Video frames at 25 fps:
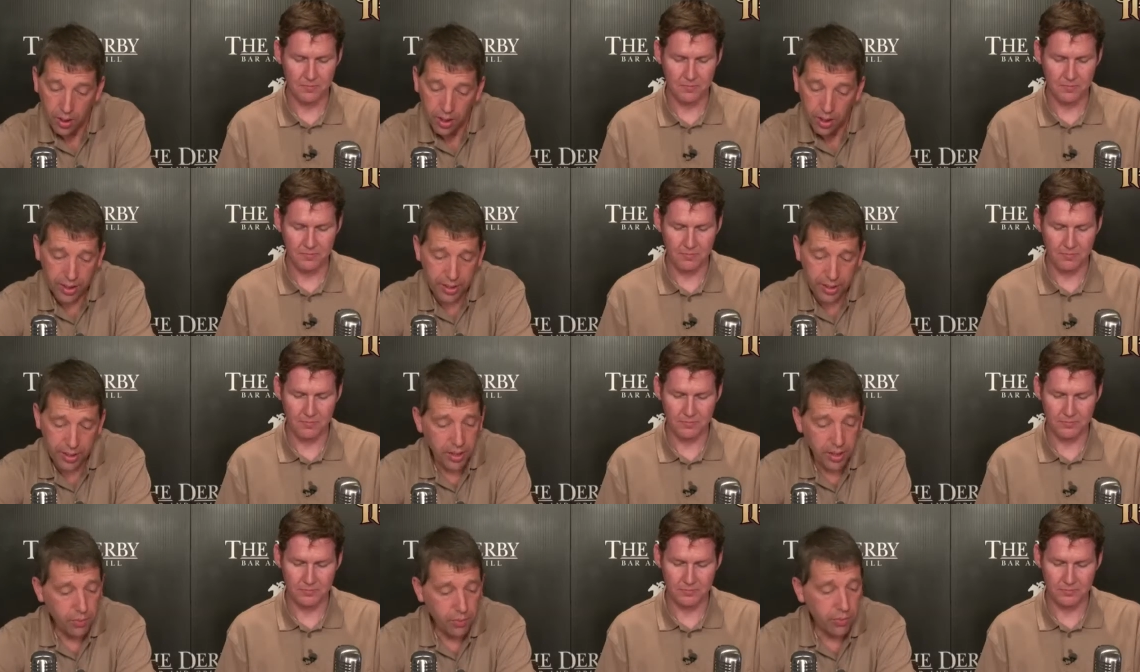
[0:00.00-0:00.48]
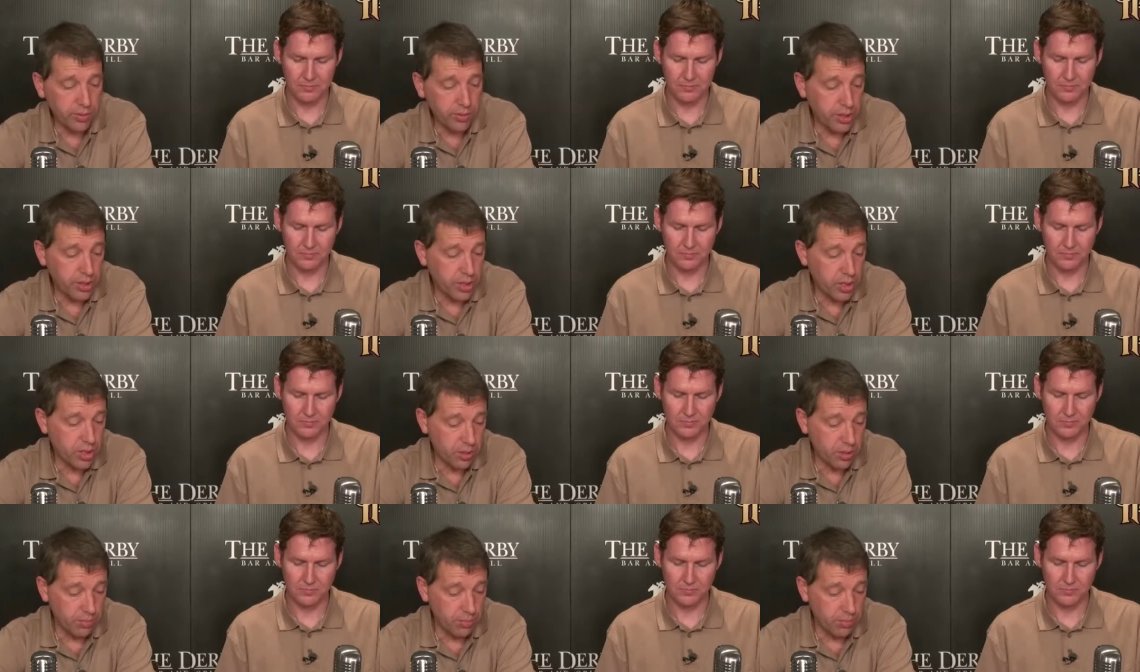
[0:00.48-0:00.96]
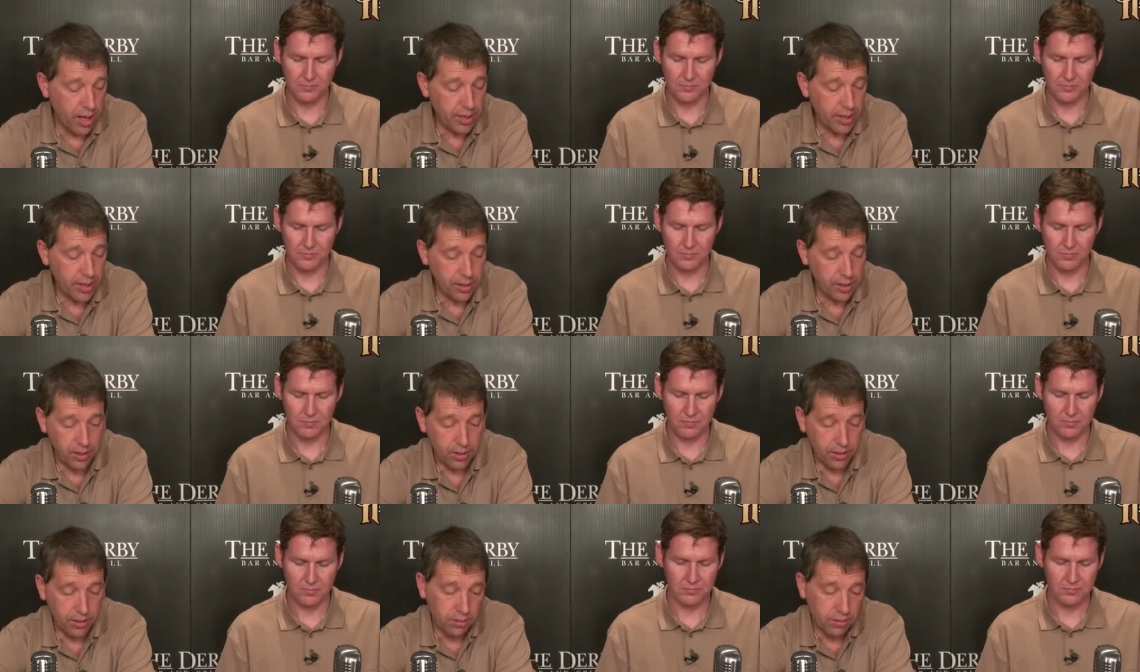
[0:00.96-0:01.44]
Speaker 1: Uh, he will need some
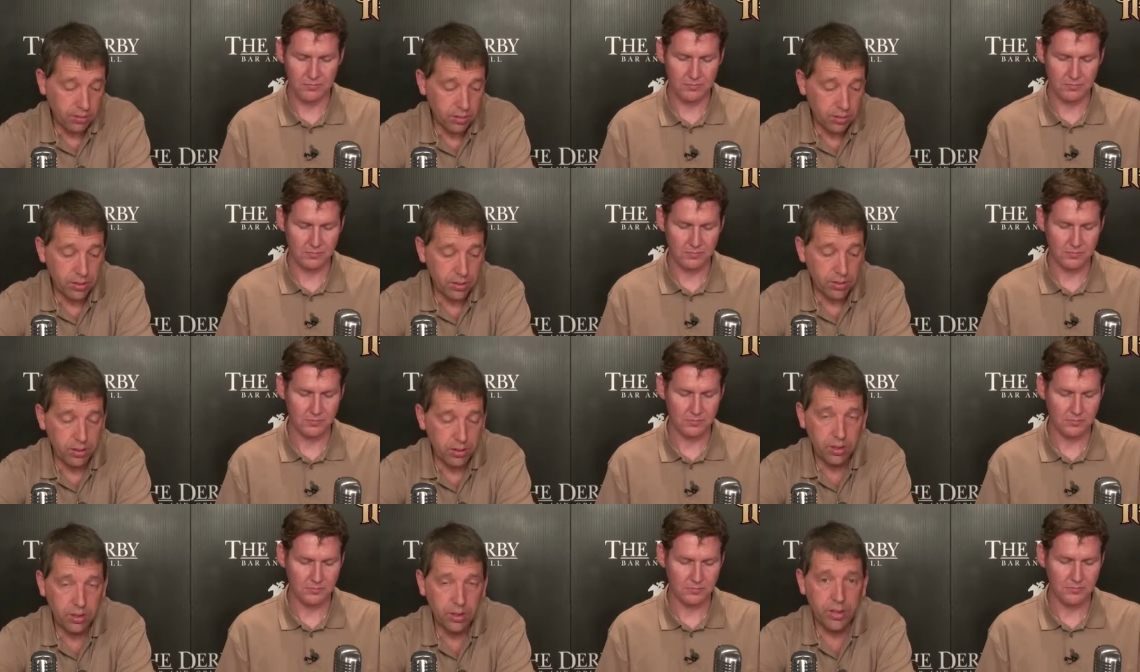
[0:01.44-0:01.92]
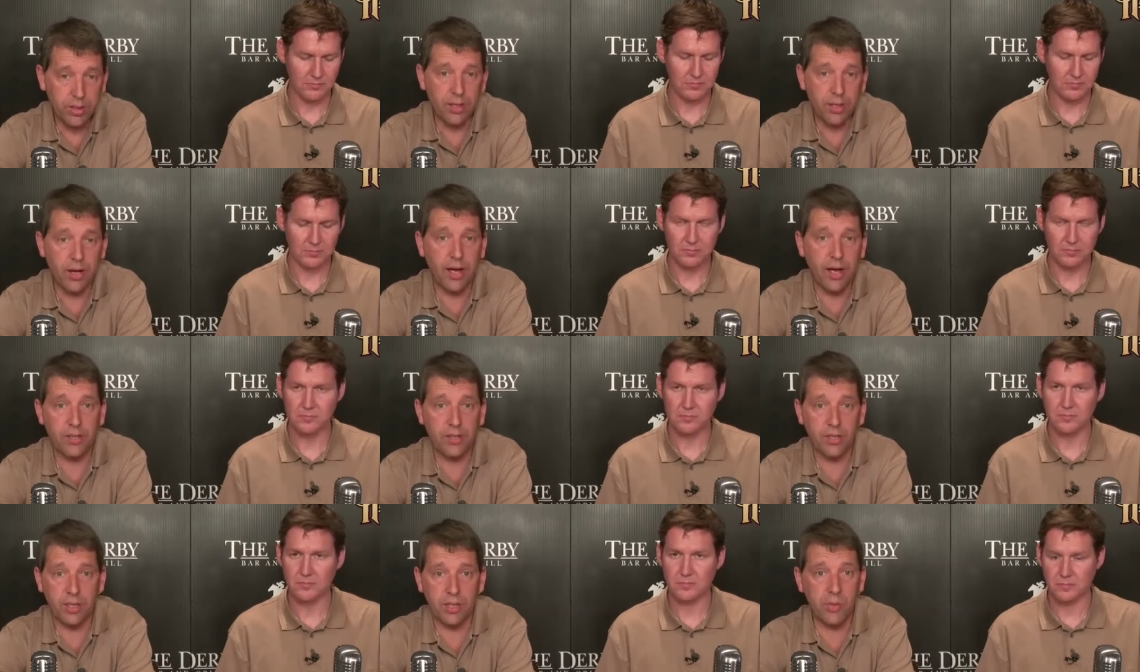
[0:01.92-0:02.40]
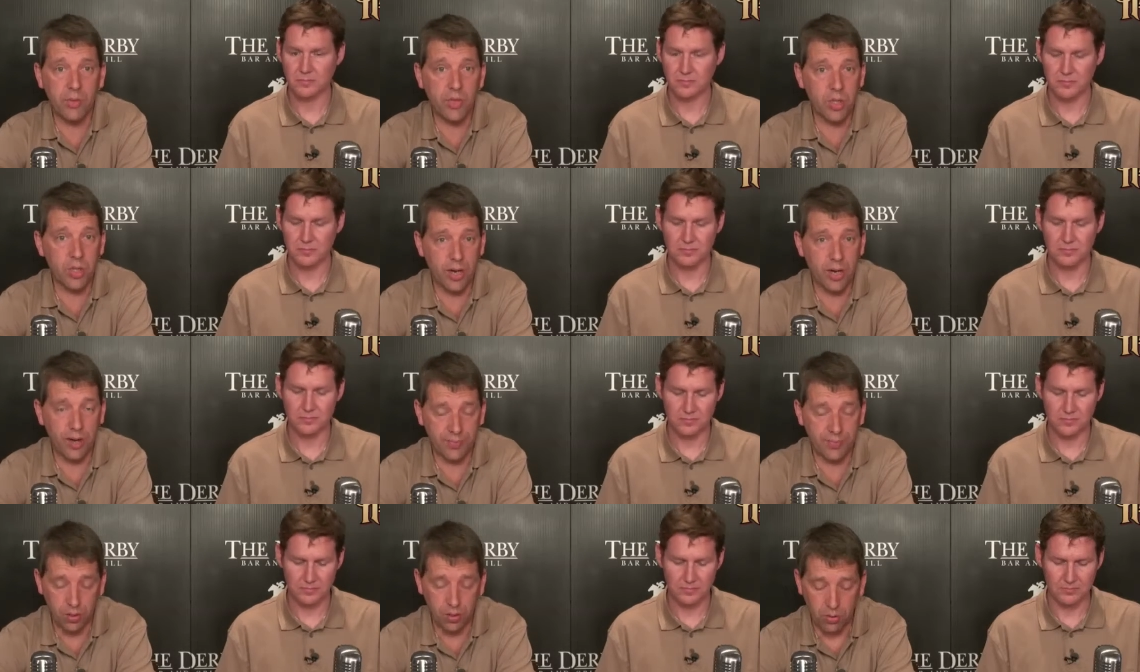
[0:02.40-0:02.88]
luck. You know, gonna someone's
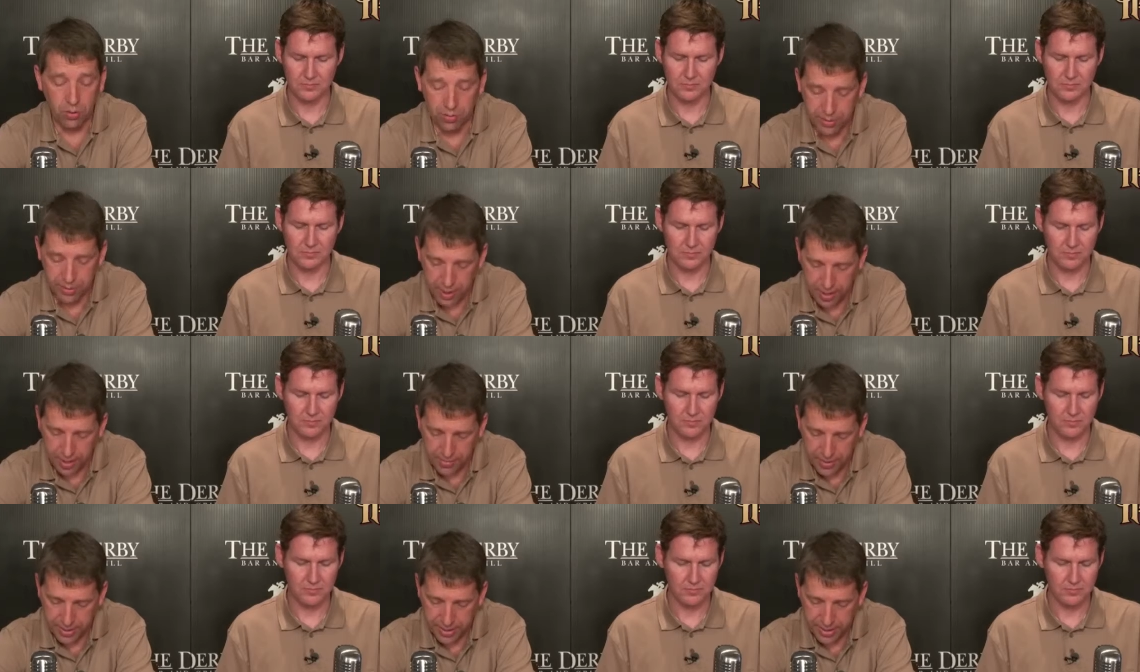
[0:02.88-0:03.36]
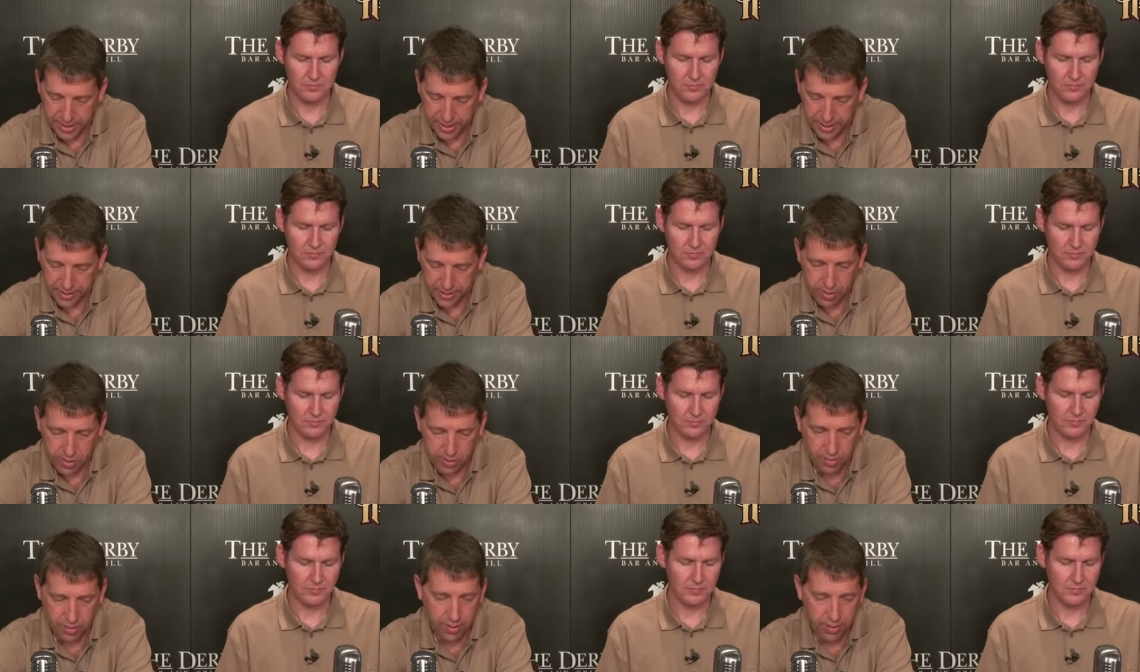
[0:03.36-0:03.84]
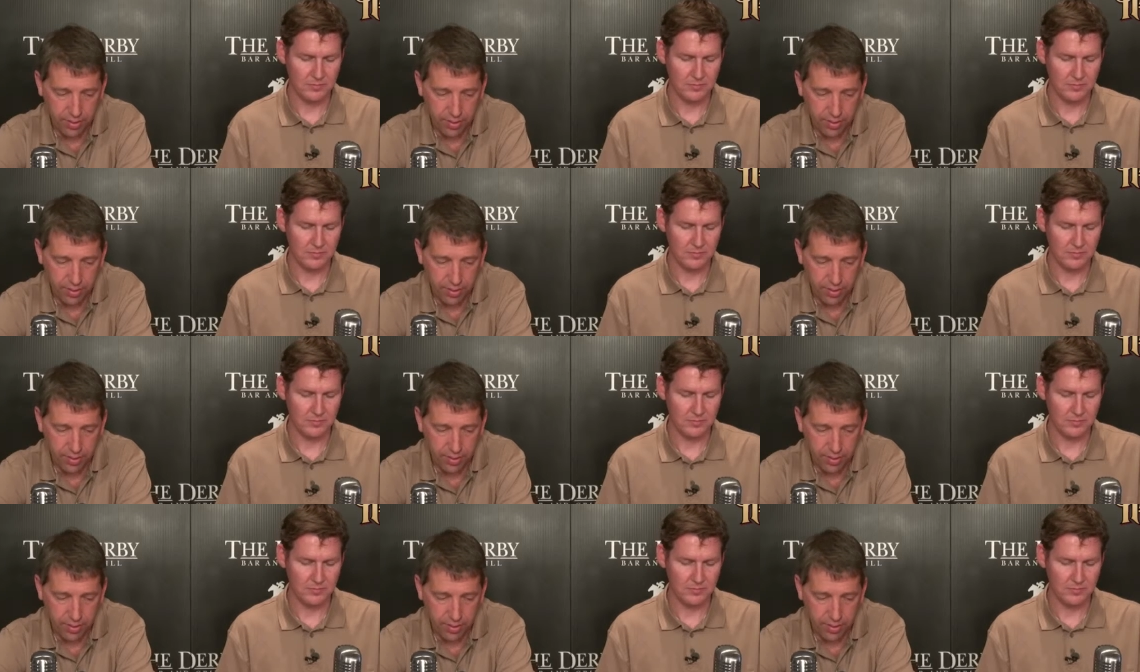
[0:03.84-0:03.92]
going to have to go with Diamond Dancer.